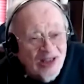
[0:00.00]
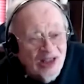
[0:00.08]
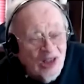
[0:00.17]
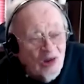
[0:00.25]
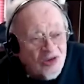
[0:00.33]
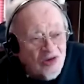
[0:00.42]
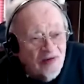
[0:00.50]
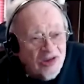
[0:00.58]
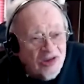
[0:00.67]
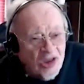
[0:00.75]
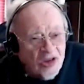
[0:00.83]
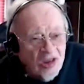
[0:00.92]
He looks over and
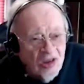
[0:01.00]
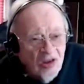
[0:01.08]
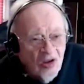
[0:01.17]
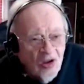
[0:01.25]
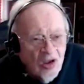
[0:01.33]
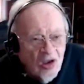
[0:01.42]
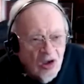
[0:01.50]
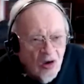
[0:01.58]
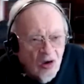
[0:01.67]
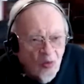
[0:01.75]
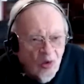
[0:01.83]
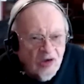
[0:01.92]
says,
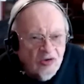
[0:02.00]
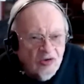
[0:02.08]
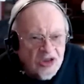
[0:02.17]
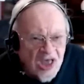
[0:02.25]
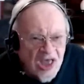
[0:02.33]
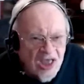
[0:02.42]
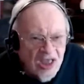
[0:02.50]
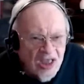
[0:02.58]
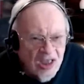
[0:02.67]
what are you saying?